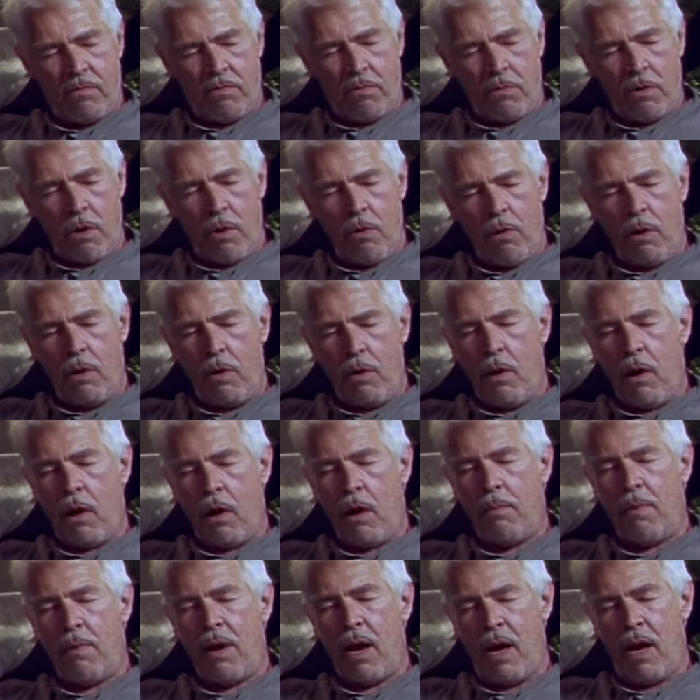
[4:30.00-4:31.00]
don't talk
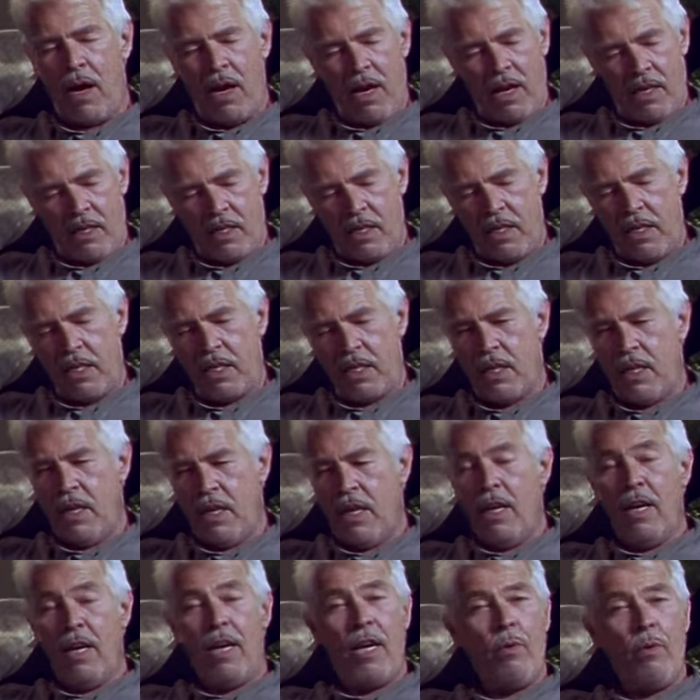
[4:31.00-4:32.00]
about it.
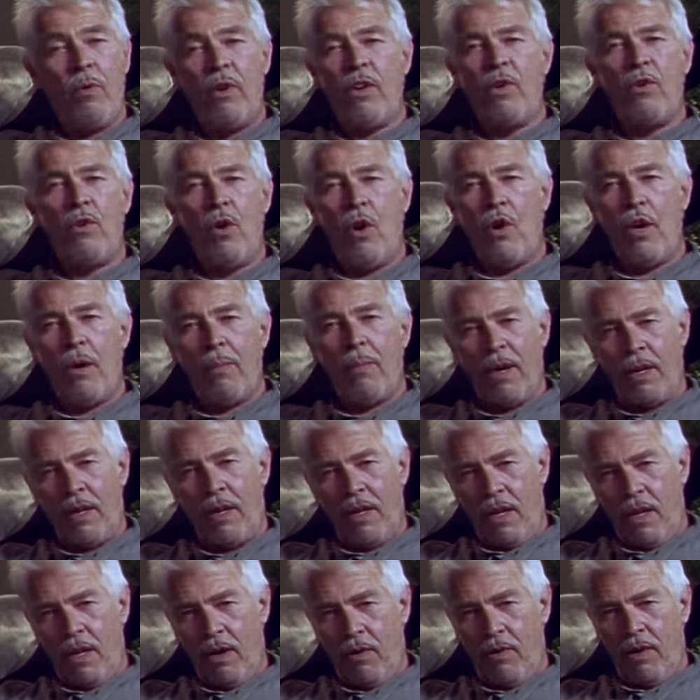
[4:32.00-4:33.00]
He wouldn't talk about the
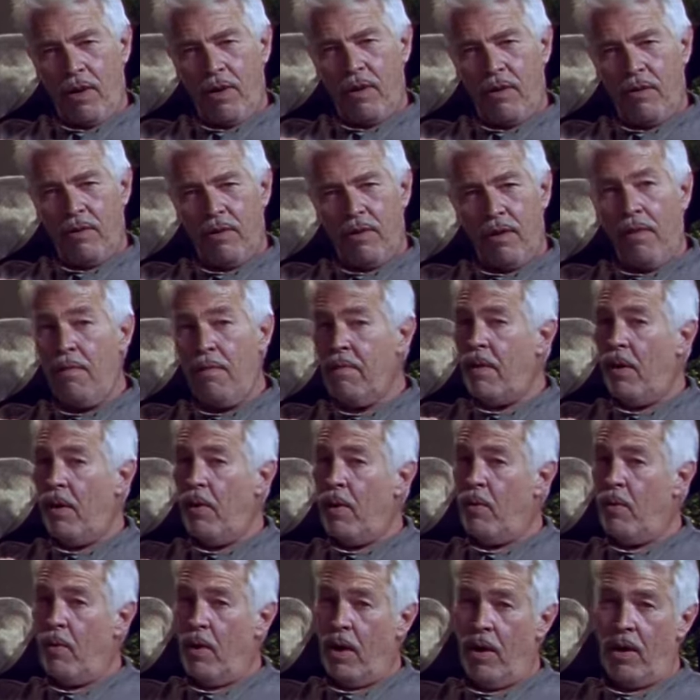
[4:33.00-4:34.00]
character, and
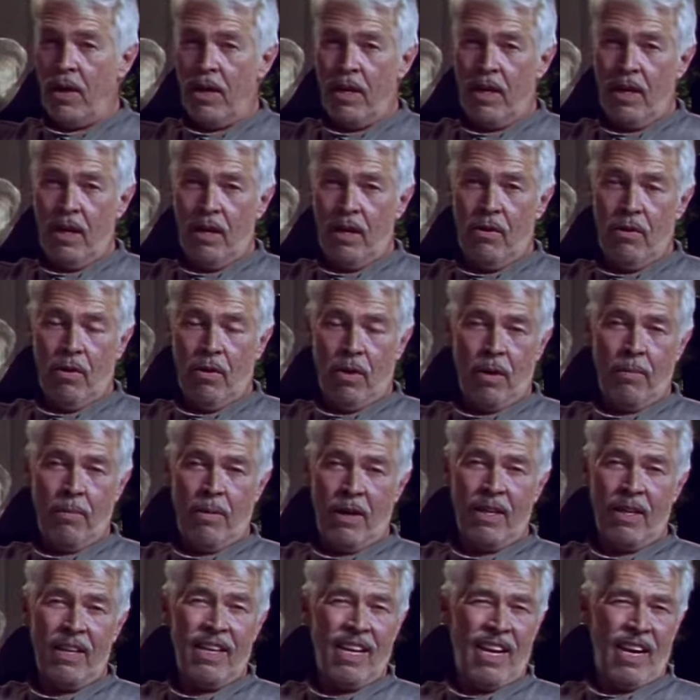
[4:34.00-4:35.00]
very rarely did talk
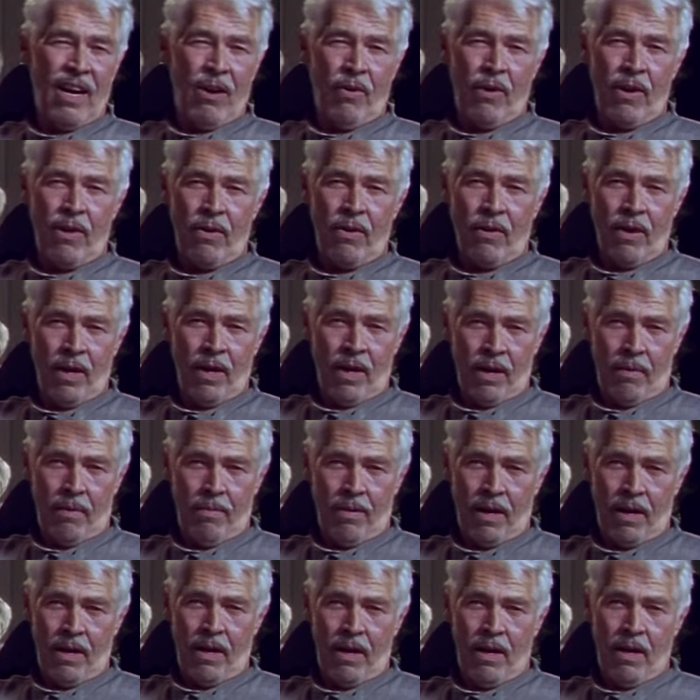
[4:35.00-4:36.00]
about character to
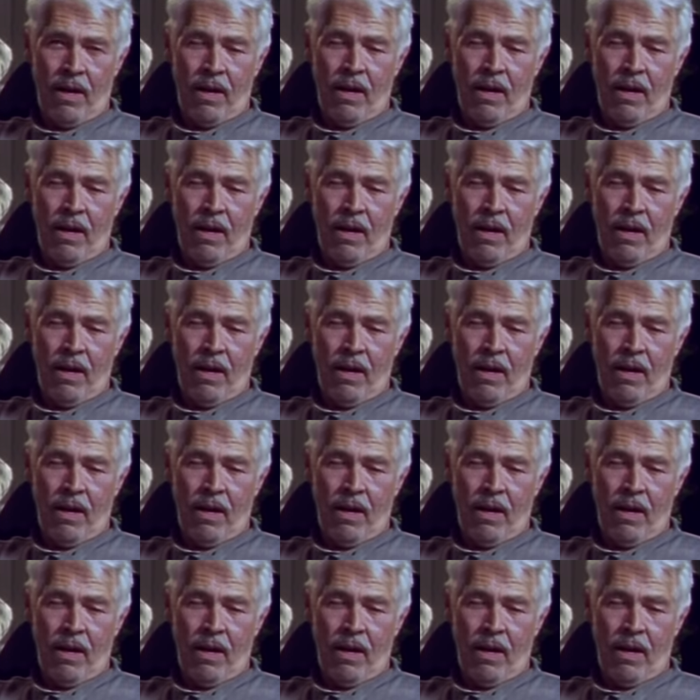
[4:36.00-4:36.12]
anybody.